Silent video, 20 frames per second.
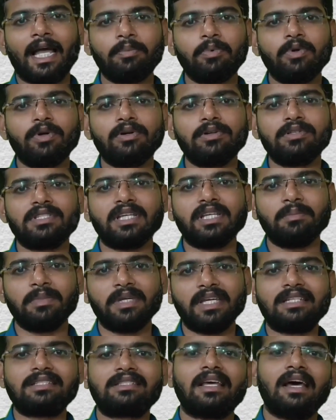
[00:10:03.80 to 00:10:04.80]
Hypogeusia
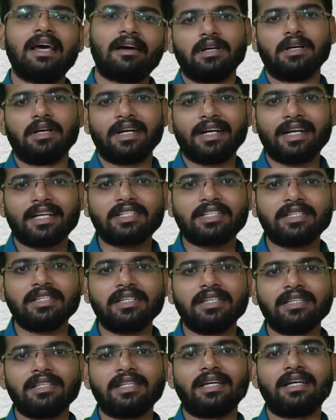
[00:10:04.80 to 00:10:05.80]
means
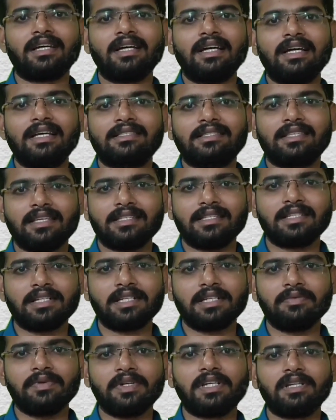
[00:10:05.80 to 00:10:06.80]
reduction in the
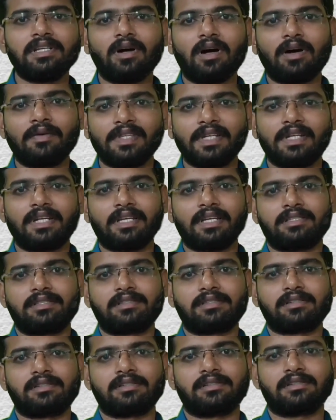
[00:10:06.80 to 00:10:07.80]
sensitivity of the
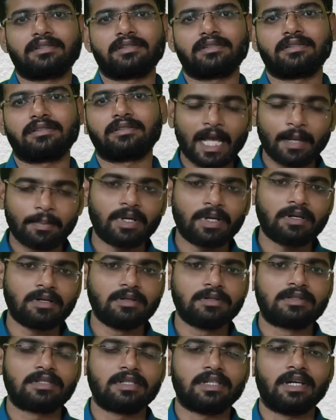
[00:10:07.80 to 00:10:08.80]
taste.
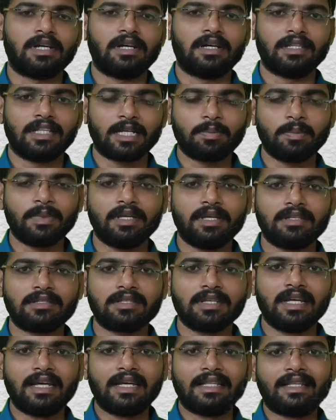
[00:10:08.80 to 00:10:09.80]
Hypergeusia, that
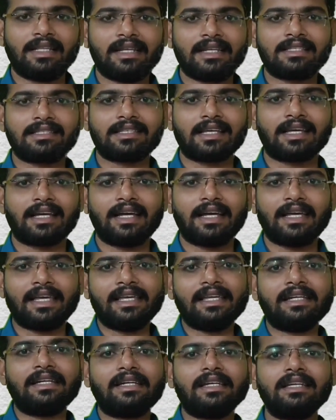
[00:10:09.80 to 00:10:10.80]
means there is a
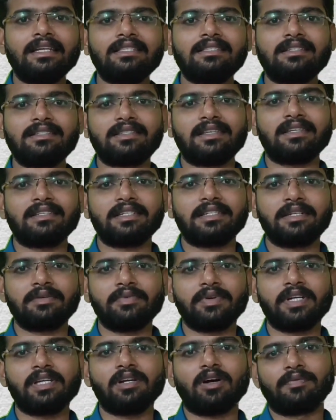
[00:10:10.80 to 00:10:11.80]
increased
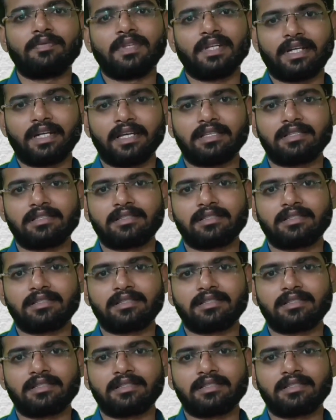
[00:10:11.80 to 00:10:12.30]
sensitivity of the